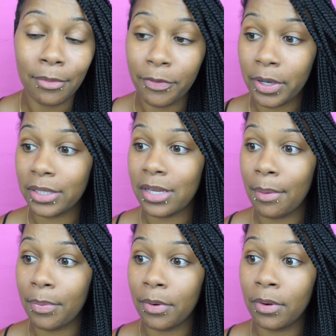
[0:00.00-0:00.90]
For
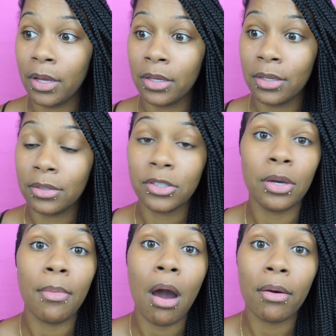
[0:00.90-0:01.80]
example,
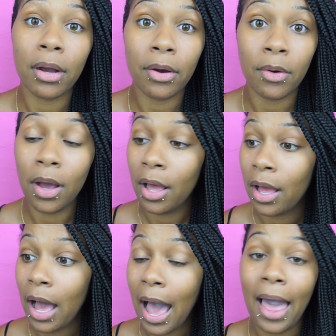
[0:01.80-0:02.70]
tomorrow
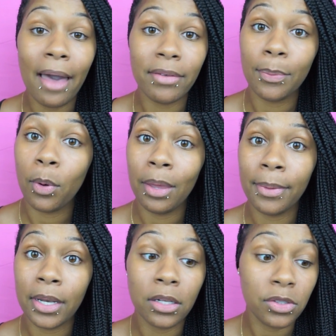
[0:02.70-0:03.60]
I have an
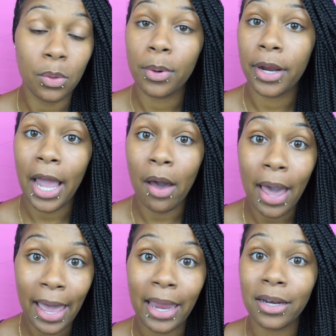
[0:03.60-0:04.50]
appointment to work out
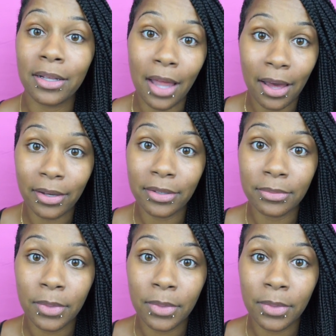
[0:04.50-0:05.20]
at 8 o'clock.